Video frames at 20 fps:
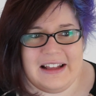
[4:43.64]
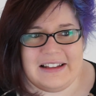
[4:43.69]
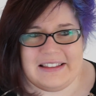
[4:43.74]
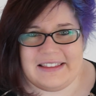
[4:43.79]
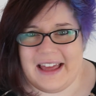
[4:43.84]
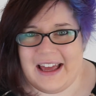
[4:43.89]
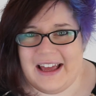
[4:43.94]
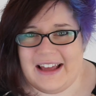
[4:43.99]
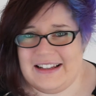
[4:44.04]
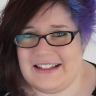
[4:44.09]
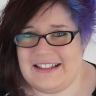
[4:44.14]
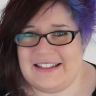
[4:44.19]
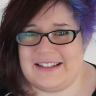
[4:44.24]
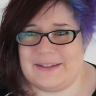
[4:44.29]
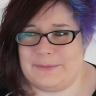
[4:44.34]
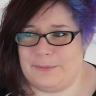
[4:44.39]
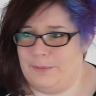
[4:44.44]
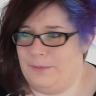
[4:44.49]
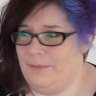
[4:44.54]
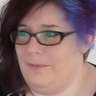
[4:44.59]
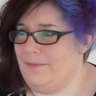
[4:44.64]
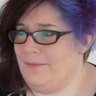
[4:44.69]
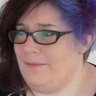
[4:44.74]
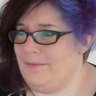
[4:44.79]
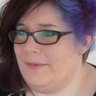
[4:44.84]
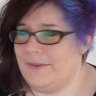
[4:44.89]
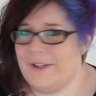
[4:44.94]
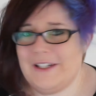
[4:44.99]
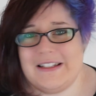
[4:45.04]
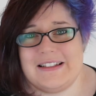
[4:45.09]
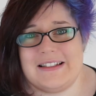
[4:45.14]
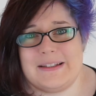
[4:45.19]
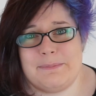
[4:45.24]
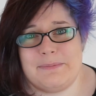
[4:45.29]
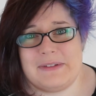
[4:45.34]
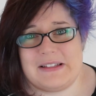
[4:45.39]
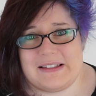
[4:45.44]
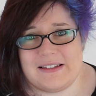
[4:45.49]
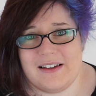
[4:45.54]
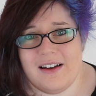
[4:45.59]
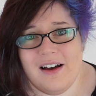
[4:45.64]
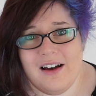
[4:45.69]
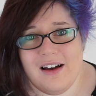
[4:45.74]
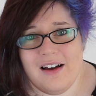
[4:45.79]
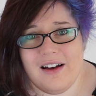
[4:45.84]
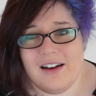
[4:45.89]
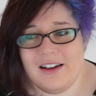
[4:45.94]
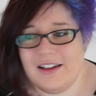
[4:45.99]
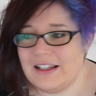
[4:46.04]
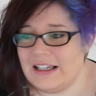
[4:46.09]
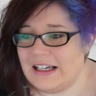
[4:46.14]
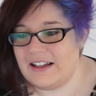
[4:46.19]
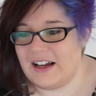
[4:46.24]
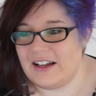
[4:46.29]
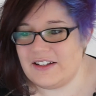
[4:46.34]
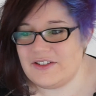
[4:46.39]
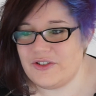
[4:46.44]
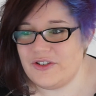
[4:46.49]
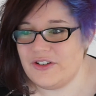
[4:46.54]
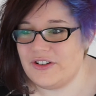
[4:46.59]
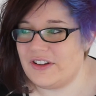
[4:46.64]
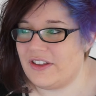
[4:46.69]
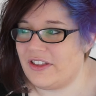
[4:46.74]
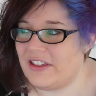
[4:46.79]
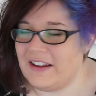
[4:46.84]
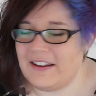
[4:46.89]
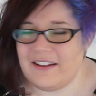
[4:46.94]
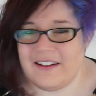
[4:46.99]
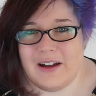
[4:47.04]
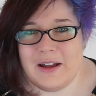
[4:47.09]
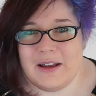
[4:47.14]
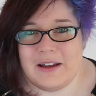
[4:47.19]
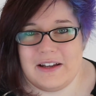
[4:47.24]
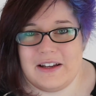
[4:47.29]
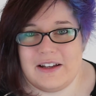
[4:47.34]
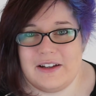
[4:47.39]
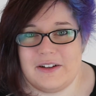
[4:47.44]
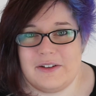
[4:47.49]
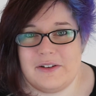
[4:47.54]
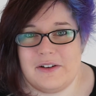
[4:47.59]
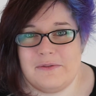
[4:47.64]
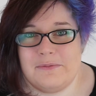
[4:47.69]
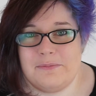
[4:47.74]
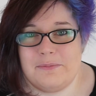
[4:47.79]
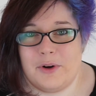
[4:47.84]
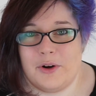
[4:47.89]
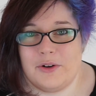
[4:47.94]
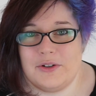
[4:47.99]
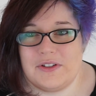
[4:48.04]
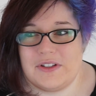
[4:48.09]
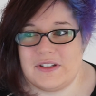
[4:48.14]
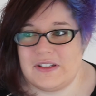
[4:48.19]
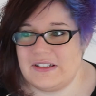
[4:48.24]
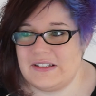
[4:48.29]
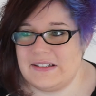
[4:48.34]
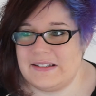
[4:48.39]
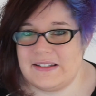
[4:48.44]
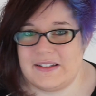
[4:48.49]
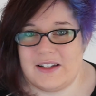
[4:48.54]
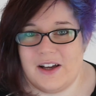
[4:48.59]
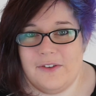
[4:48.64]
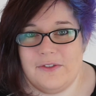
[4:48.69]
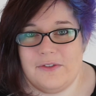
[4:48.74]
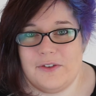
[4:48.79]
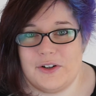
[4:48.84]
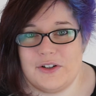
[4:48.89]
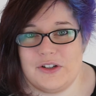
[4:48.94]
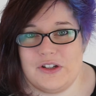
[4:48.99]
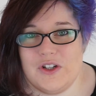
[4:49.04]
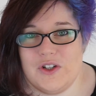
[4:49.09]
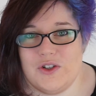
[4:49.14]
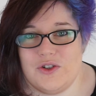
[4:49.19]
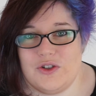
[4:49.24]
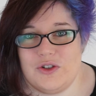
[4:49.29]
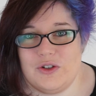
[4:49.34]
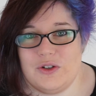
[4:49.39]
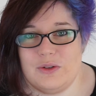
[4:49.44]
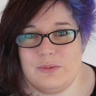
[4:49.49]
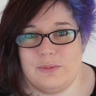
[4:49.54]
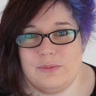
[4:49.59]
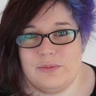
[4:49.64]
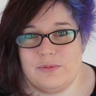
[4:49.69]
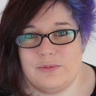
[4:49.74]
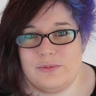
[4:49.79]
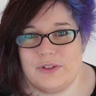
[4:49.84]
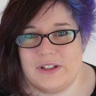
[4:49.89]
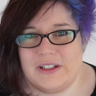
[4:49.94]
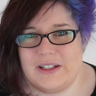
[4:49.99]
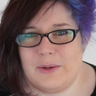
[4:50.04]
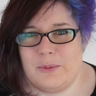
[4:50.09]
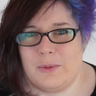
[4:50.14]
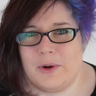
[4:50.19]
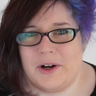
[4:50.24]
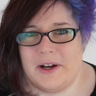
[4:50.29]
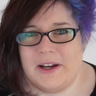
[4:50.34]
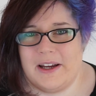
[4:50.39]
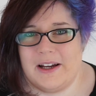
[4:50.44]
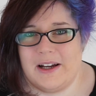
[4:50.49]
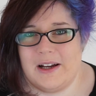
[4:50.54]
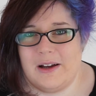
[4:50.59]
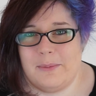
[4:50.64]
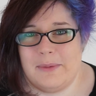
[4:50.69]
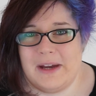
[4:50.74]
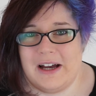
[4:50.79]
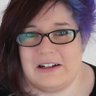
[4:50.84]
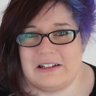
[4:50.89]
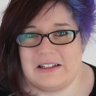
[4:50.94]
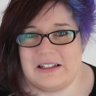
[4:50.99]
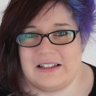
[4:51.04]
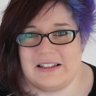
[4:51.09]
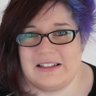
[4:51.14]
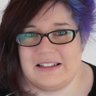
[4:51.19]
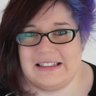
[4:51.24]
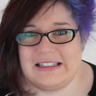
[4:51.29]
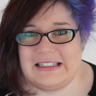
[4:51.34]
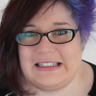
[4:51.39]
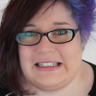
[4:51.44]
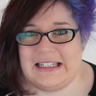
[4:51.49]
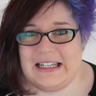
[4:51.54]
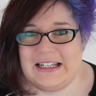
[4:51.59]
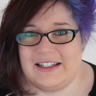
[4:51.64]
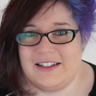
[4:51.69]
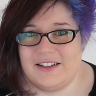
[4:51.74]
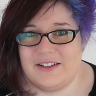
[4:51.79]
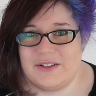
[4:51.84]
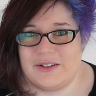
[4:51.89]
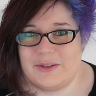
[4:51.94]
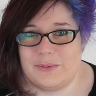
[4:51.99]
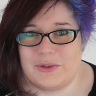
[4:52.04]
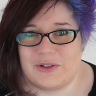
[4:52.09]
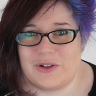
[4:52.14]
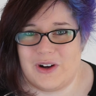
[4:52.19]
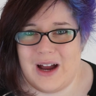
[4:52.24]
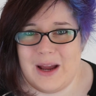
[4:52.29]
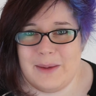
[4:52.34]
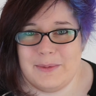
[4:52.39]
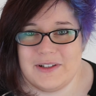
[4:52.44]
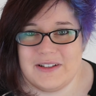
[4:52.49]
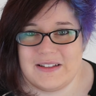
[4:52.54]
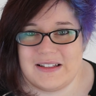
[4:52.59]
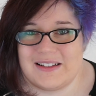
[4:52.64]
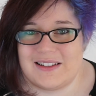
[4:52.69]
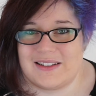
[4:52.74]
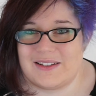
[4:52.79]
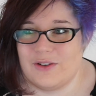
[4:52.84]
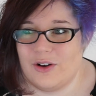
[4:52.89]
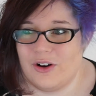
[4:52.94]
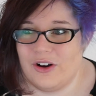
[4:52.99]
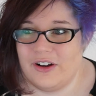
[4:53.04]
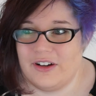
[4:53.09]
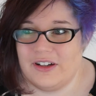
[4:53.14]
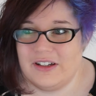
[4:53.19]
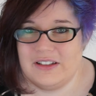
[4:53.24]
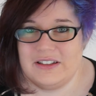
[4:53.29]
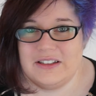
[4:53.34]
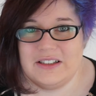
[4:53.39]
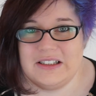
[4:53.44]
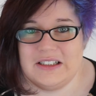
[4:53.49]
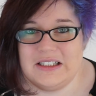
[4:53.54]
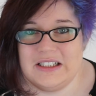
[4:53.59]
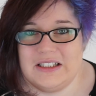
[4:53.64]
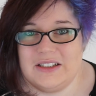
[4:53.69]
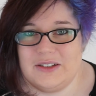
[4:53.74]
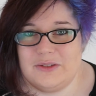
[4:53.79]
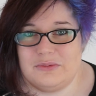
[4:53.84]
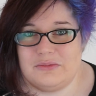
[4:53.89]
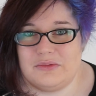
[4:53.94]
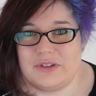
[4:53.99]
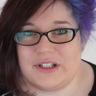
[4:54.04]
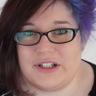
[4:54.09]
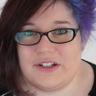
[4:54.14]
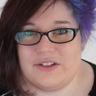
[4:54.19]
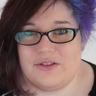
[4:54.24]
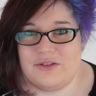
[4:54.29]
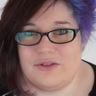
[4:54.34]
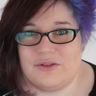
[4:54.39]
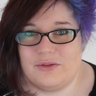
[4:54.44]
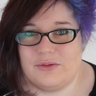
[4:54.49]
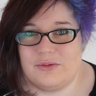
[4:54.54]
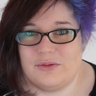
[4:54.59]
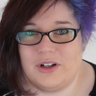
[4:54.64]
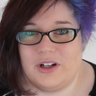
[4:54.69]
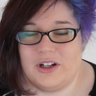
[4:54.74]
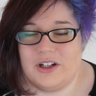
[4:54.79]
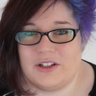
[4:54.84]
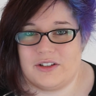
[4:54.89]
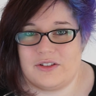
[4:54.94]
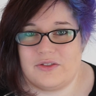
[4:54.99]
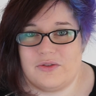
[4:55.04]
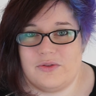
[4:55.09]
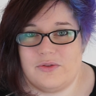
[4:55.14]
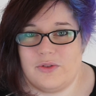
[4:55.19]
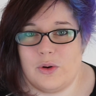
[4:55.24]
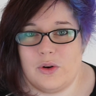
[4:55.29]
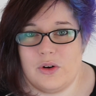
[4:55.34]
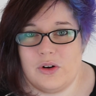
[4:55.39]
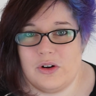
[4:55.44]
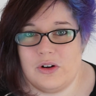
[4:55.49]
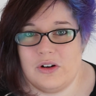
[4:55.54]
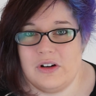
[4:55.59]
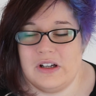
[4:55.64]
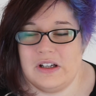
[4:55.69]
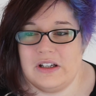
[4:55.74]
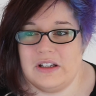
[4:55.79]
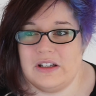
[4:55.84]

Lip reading: that it's bizarre. I don't think I have posted stuff on YouTube really worrying about getting subscribers. It's not what I do art for.